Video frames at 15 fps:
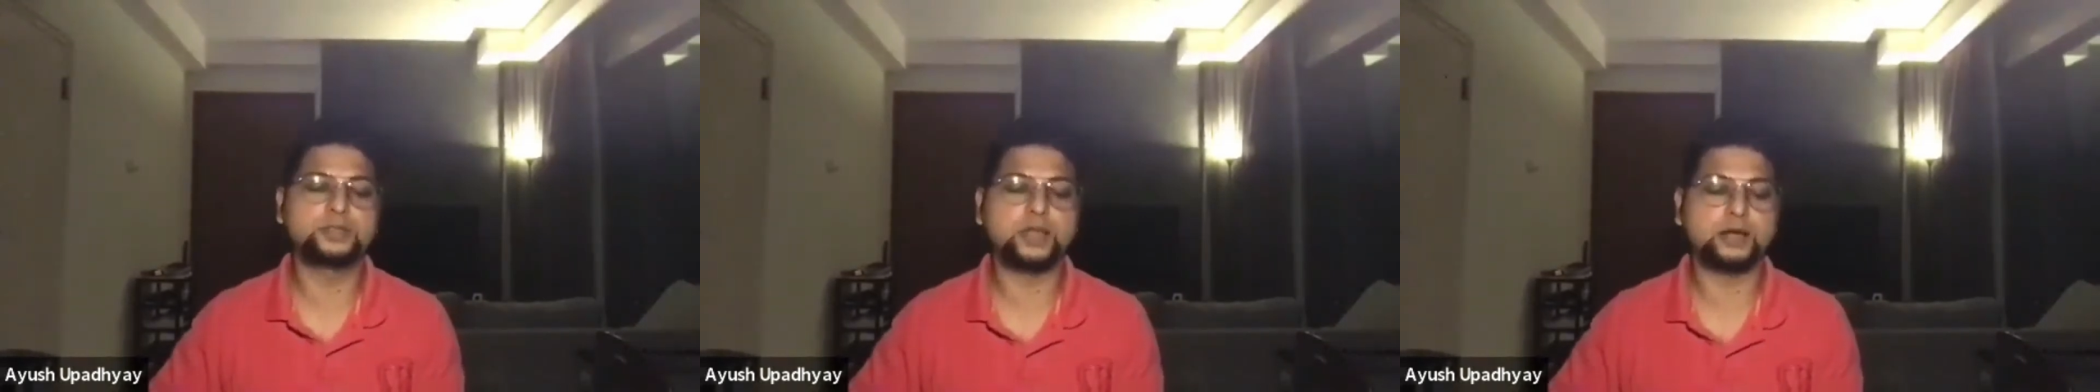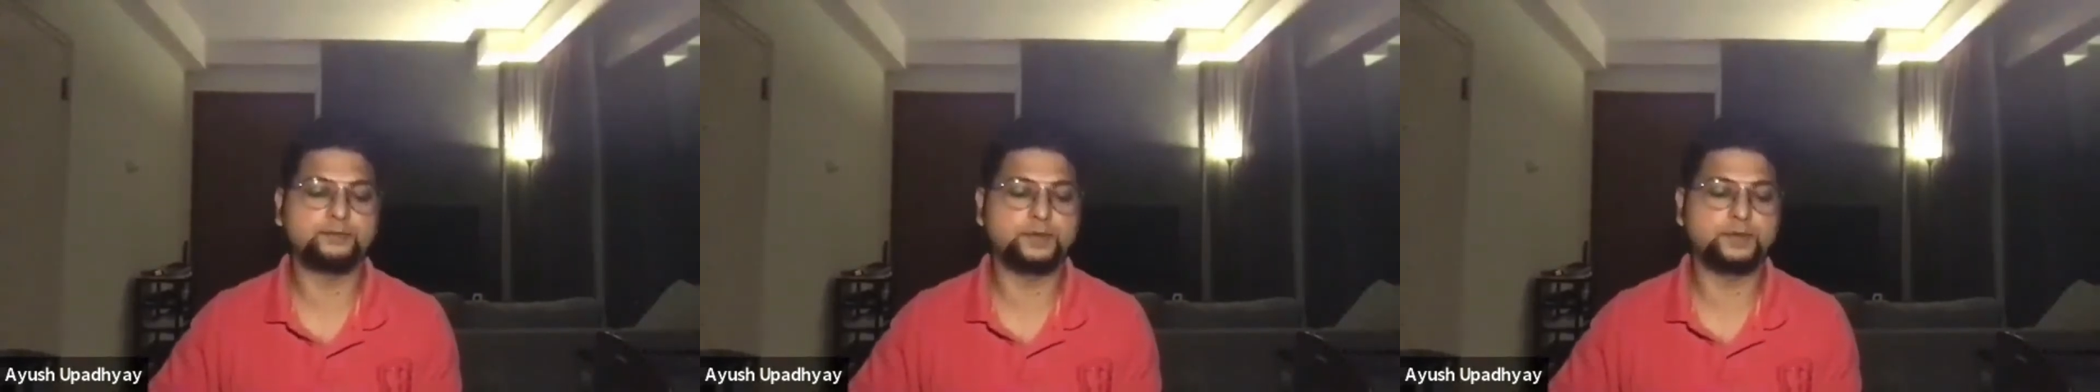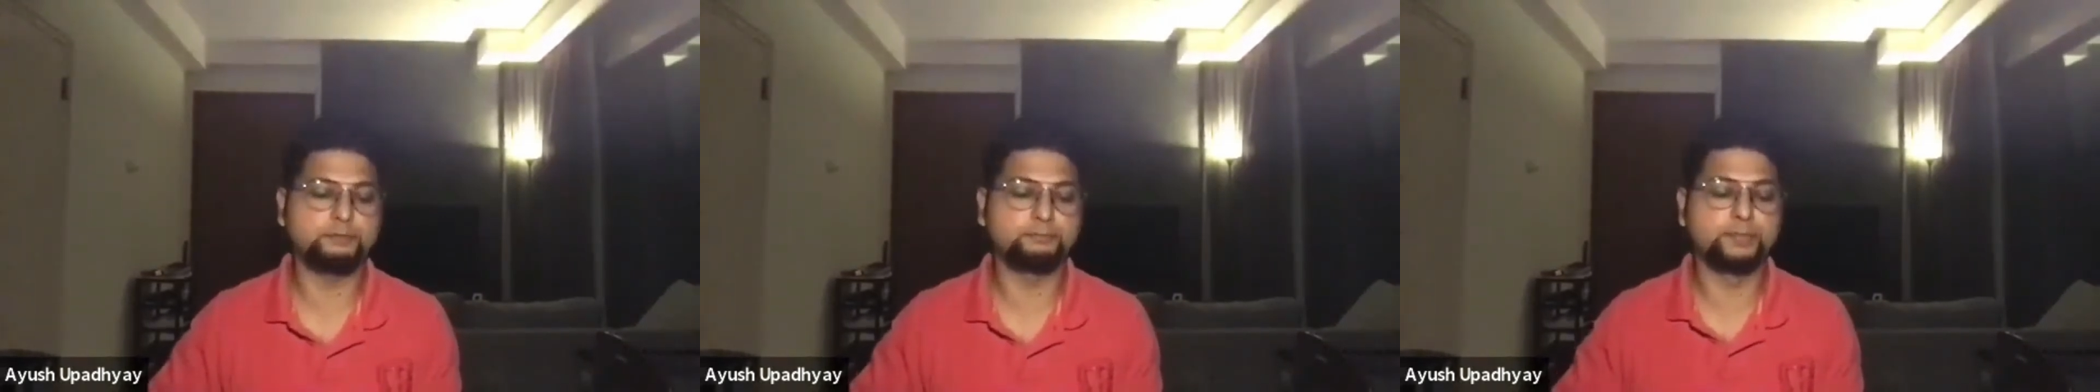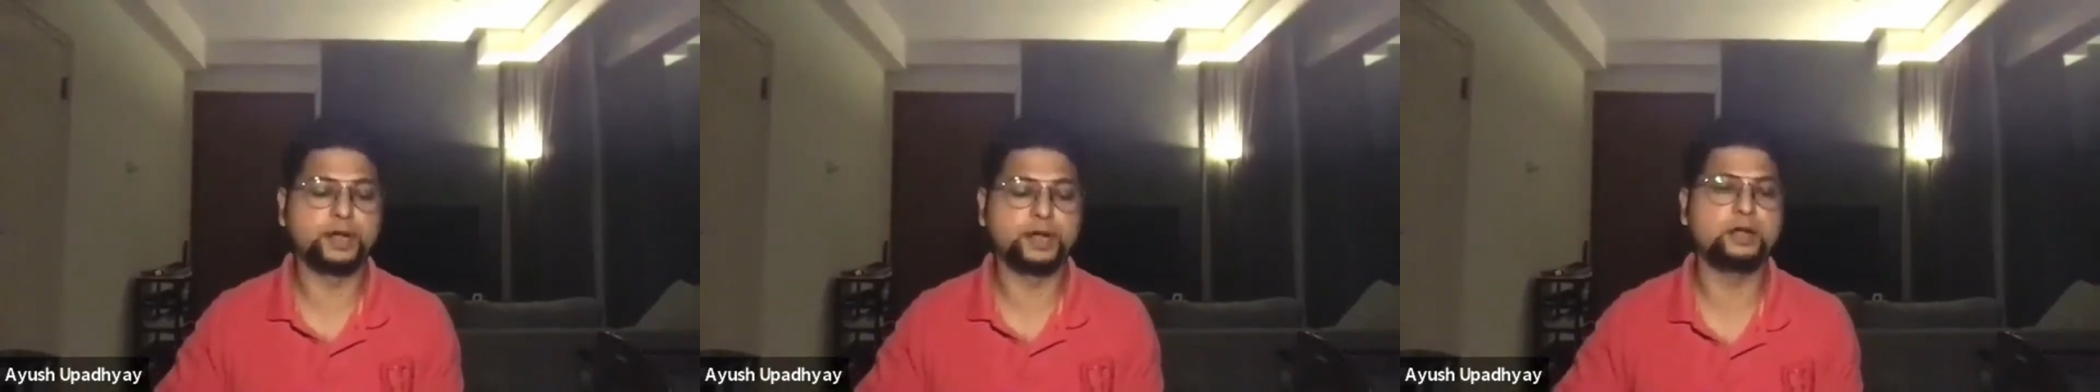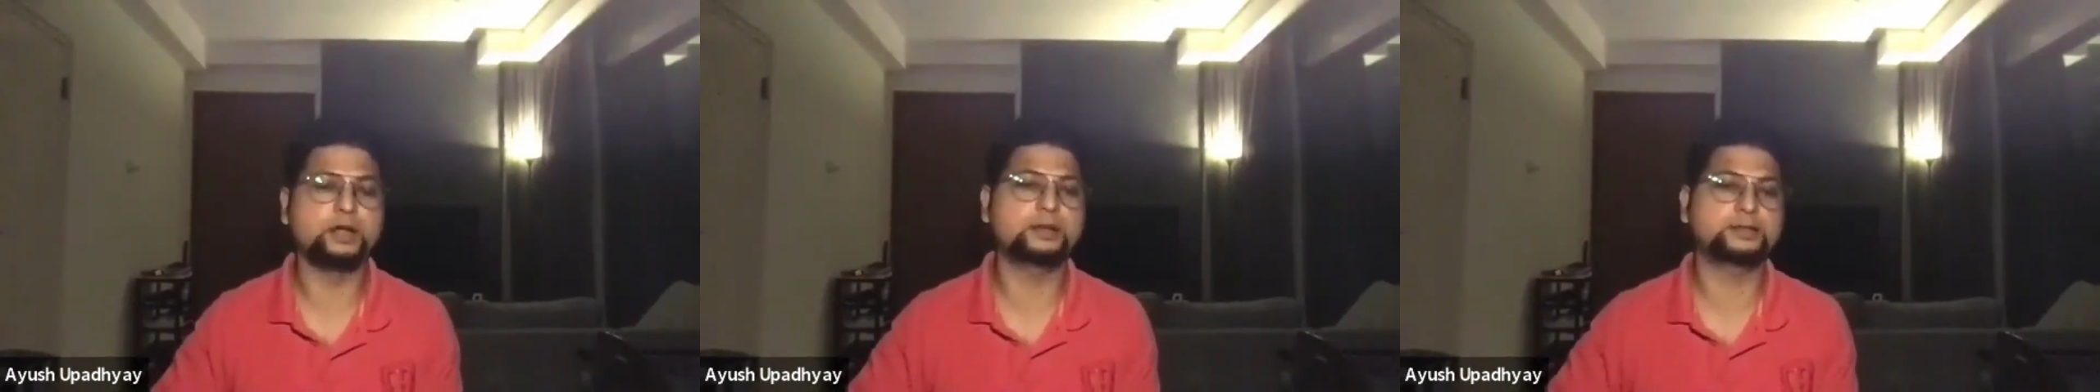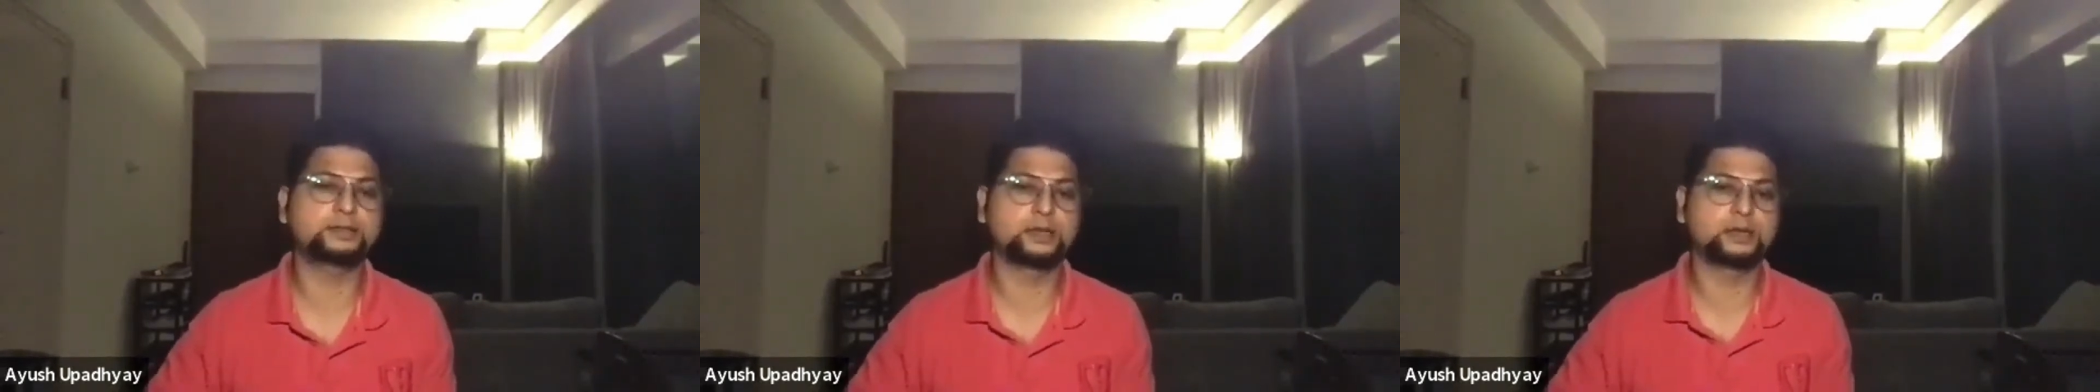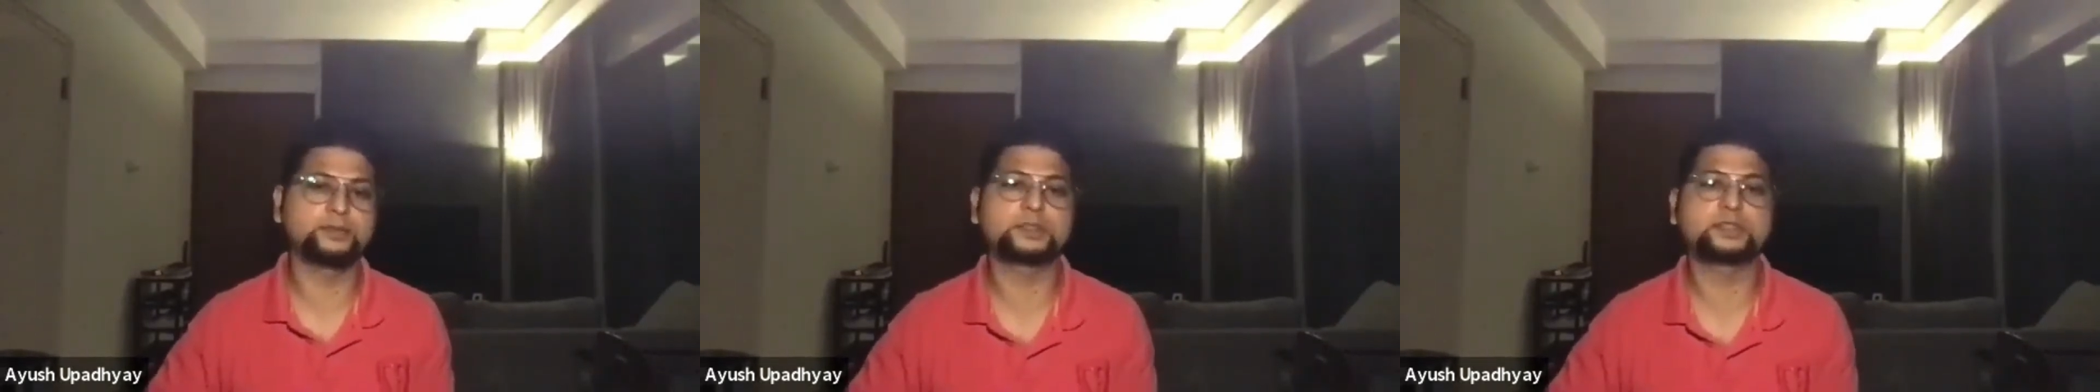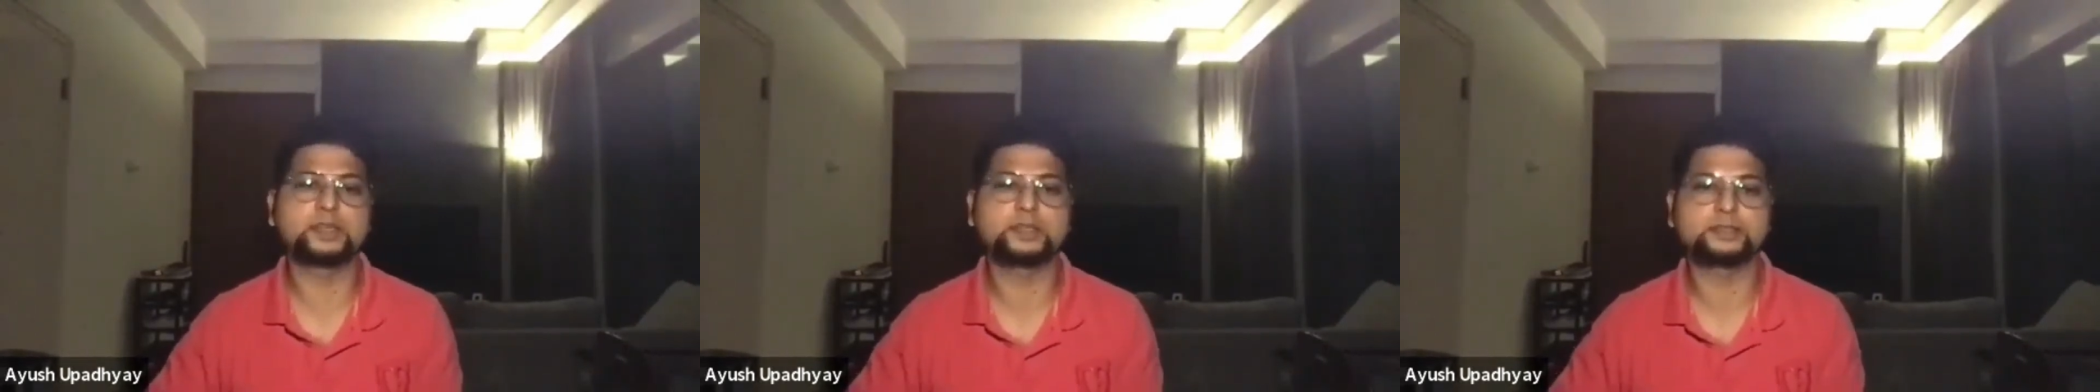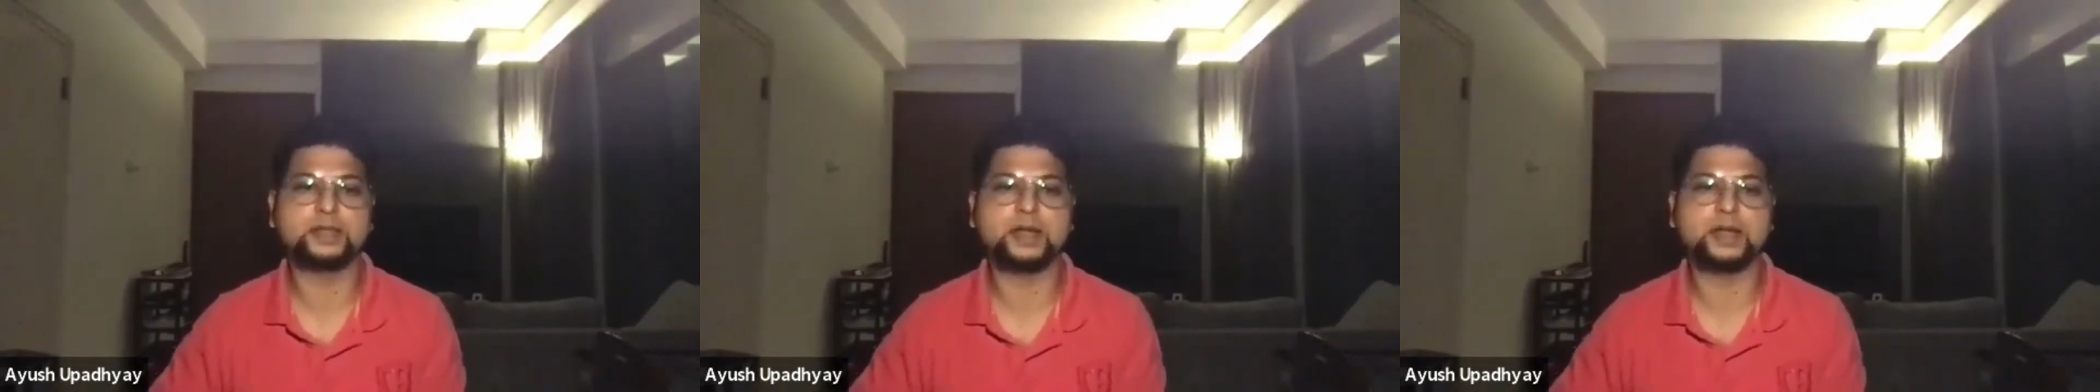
that we build services